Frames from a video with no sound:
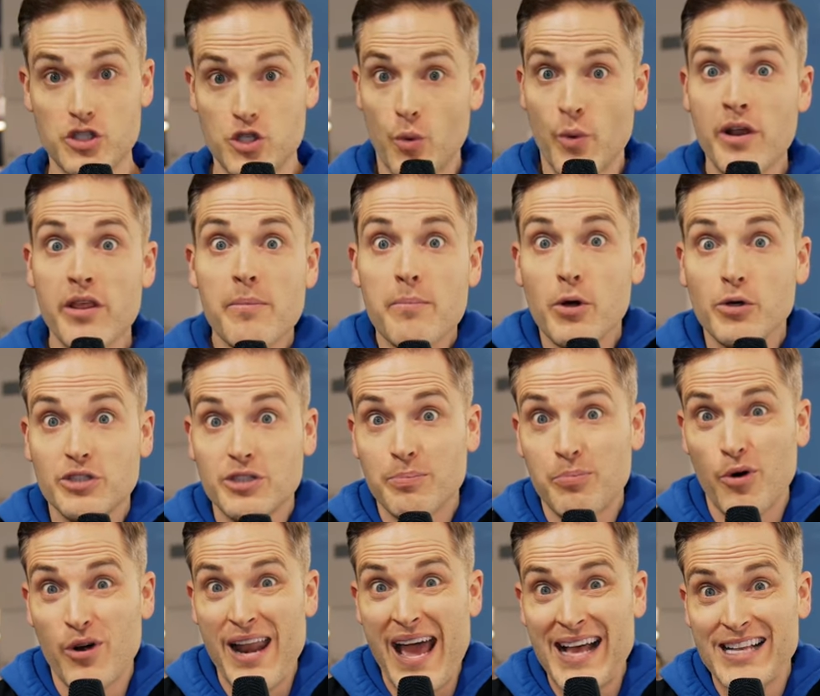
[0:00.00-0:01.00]
So one of the most
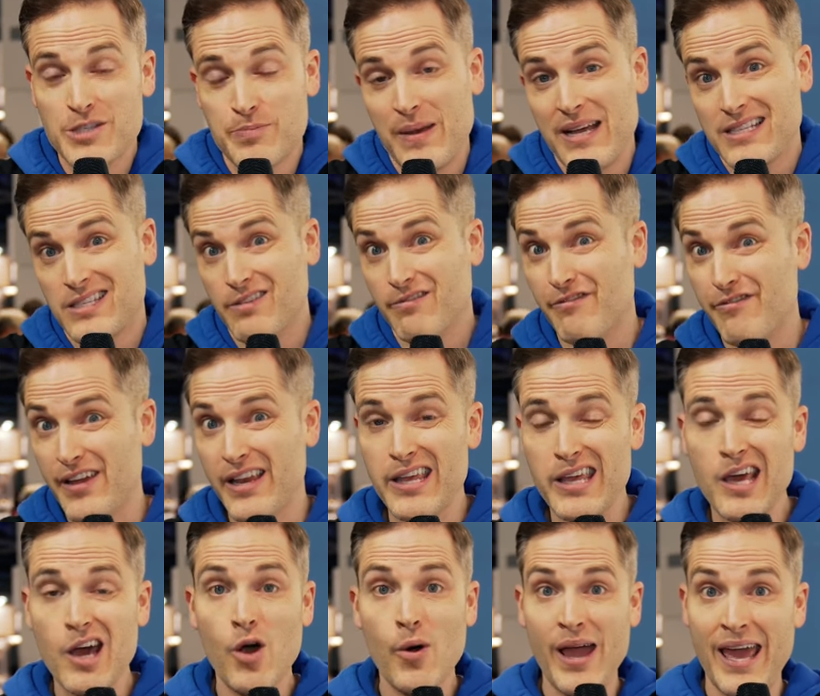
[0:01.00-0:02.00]
important aspects of
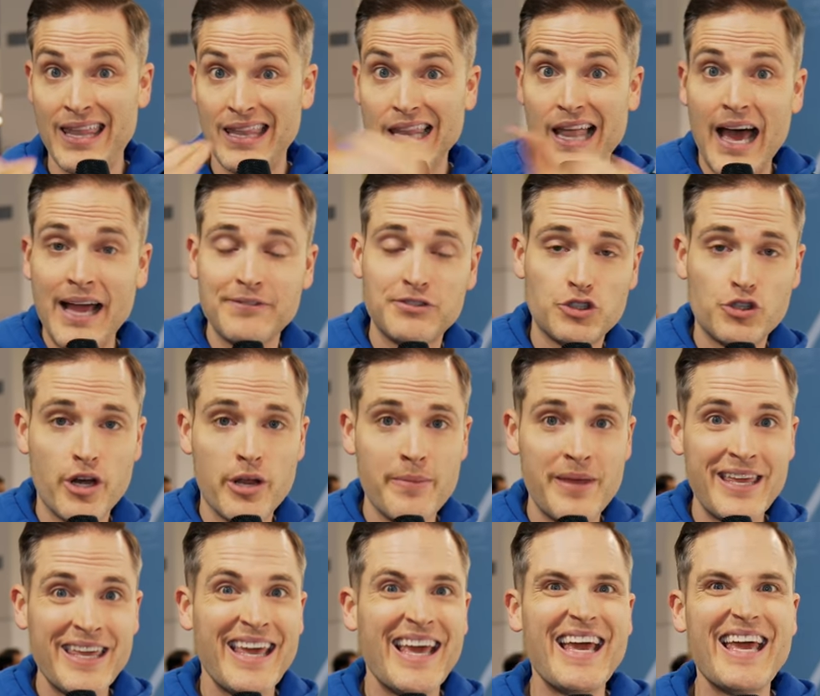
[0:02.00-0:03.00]
video and live
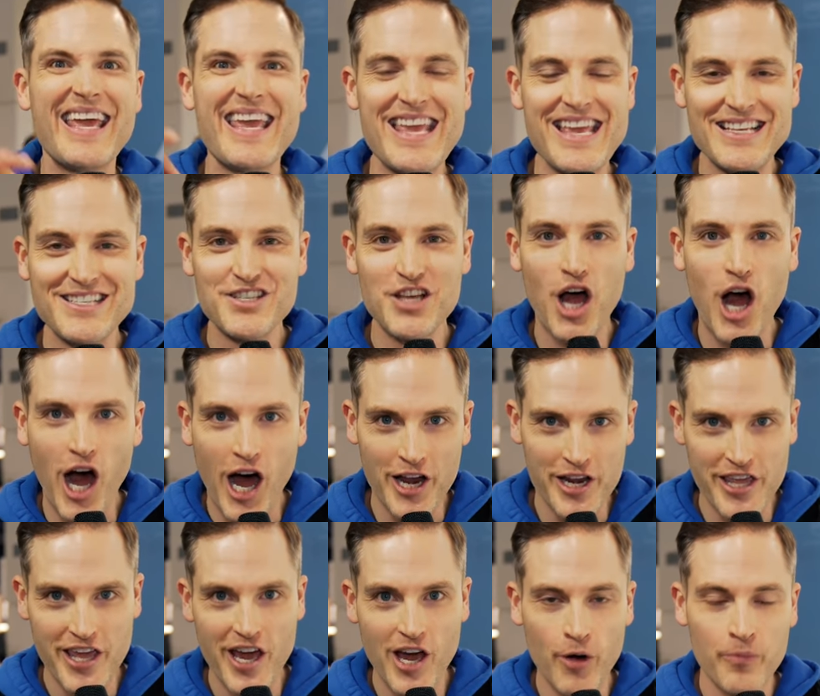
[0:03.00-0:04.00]
streaming is
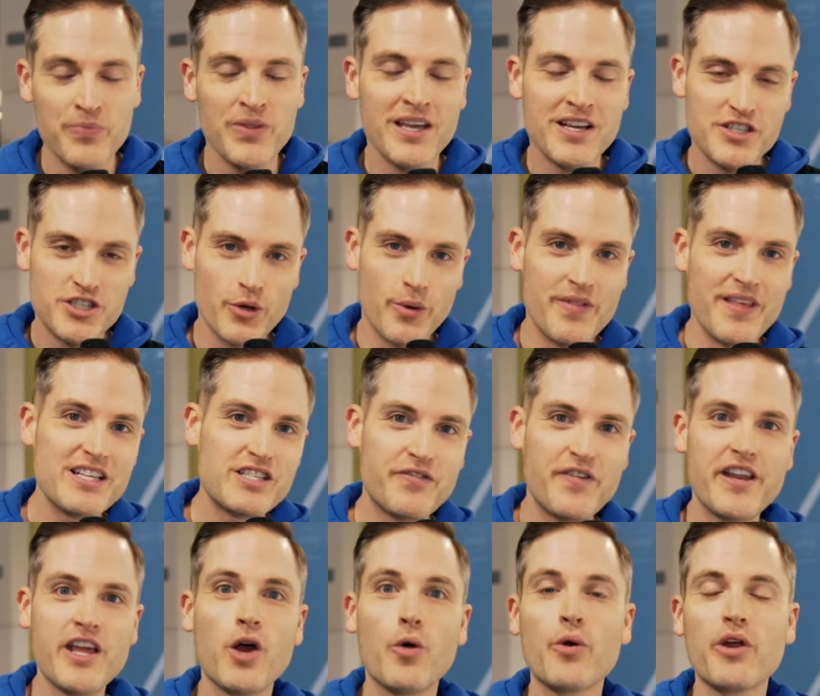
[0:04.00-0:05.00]
audio. So in this
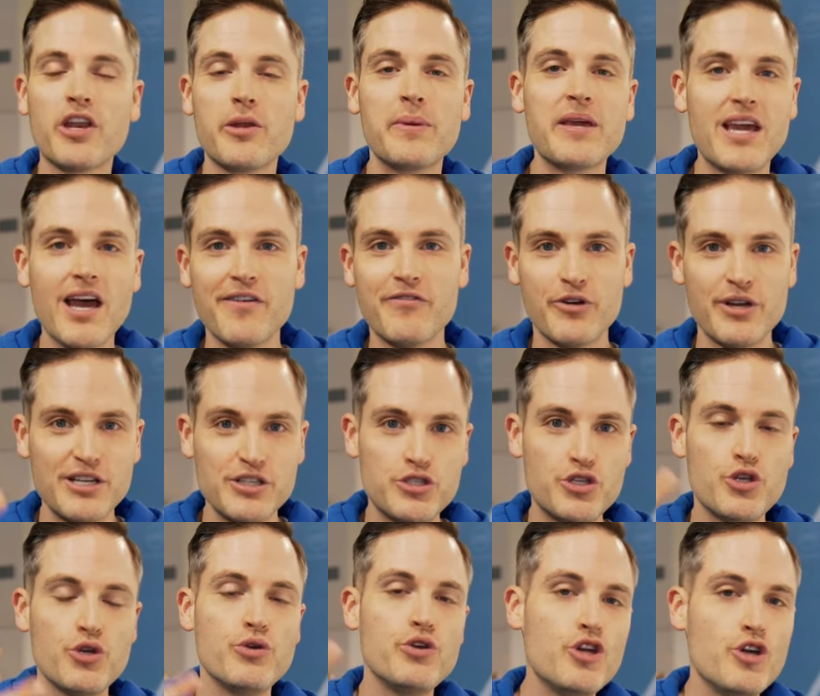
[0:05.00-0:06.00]
video, we're going to be covering
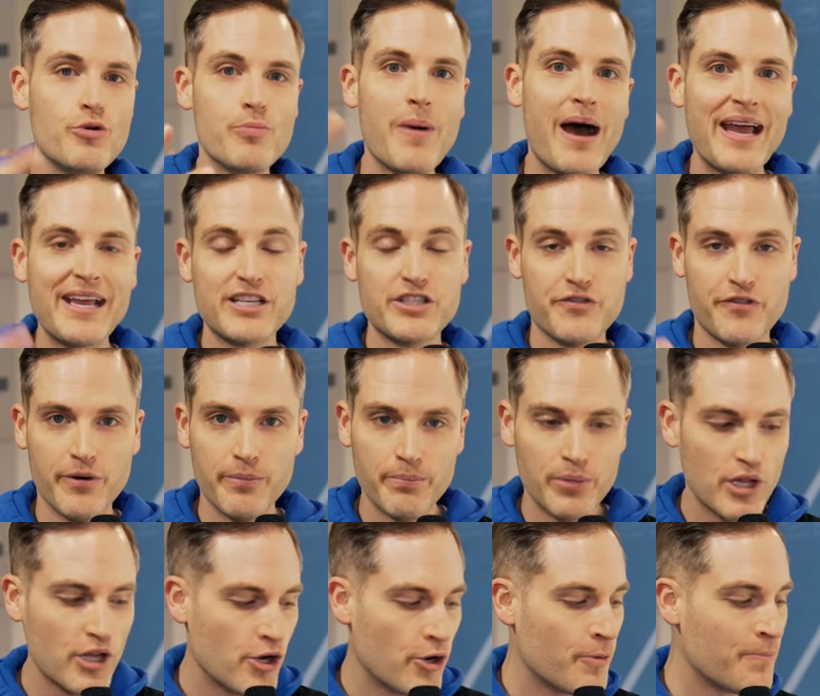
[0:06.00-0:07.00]
two new mics from
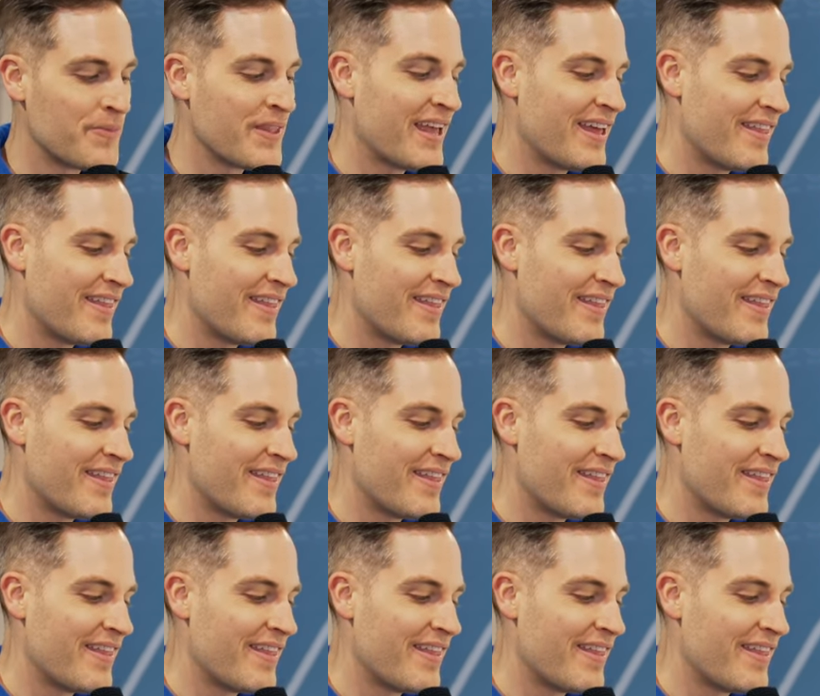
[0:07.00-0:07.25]
Blue,